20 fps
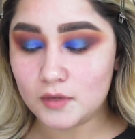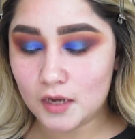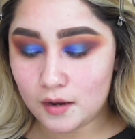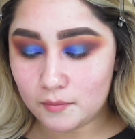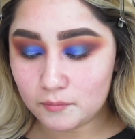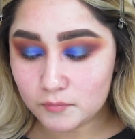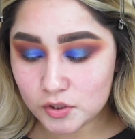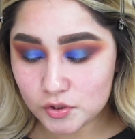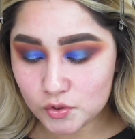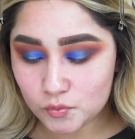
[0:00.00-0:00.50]

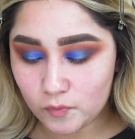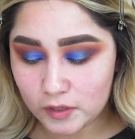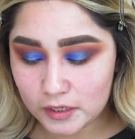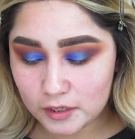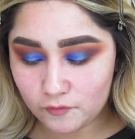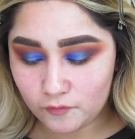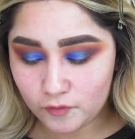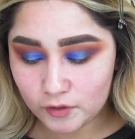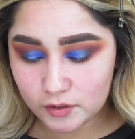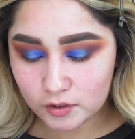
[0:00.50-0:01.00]
I'm just
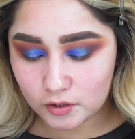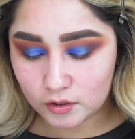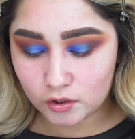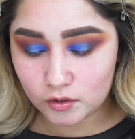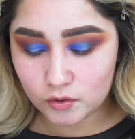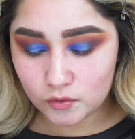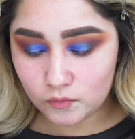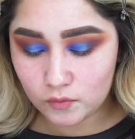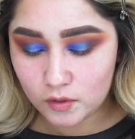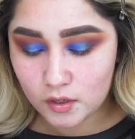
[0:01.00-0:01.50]
waiting for the
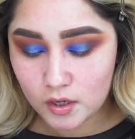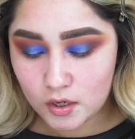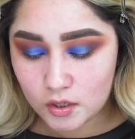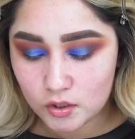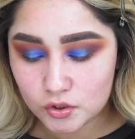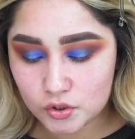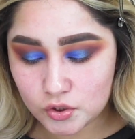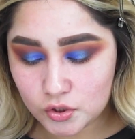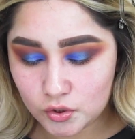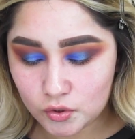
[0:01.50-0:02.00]
glue
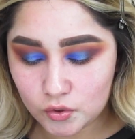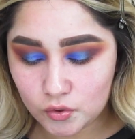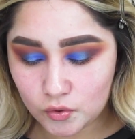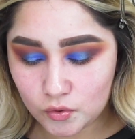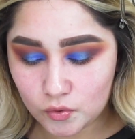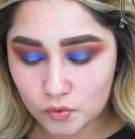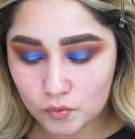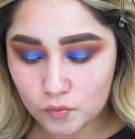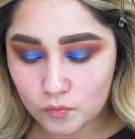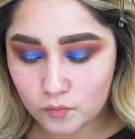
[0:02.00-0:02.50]

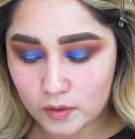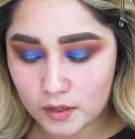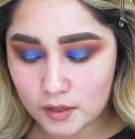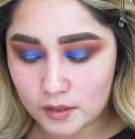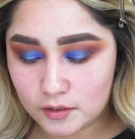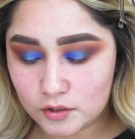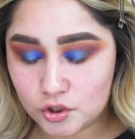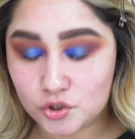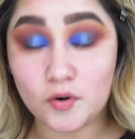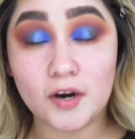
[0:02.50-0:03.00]
to
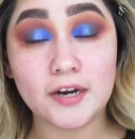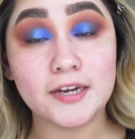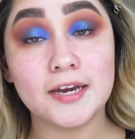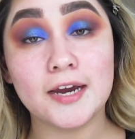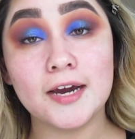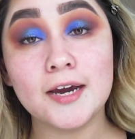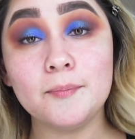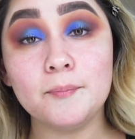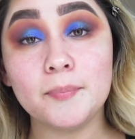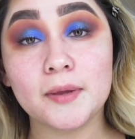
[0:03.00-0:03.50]
dry
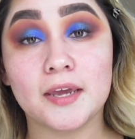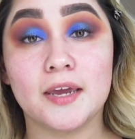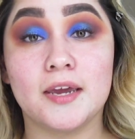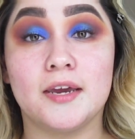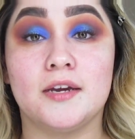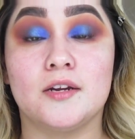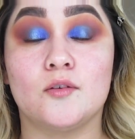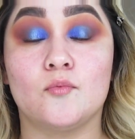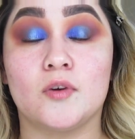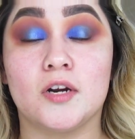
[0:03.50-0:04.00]
up,
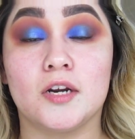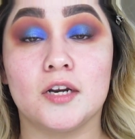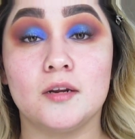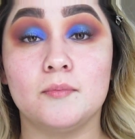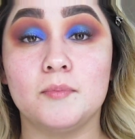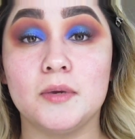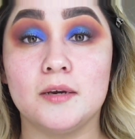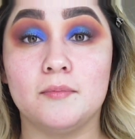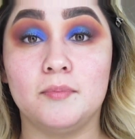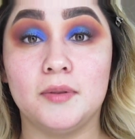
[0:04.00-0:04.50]
and we're gonna
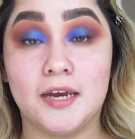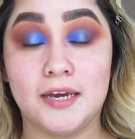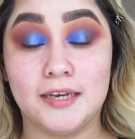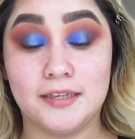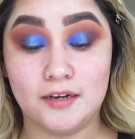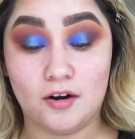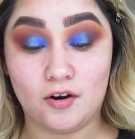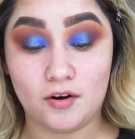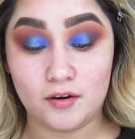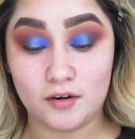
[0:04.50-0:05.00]
be
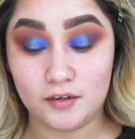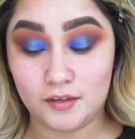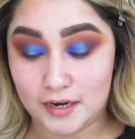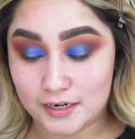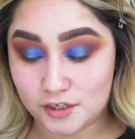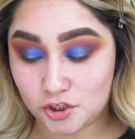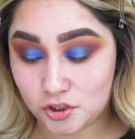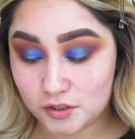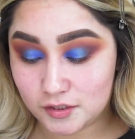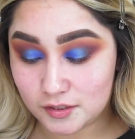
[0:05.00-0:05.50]
applying our
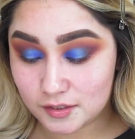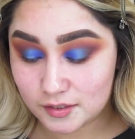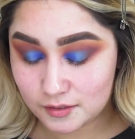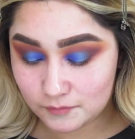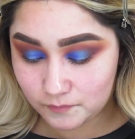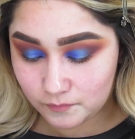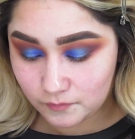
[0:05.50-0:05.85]
lashes.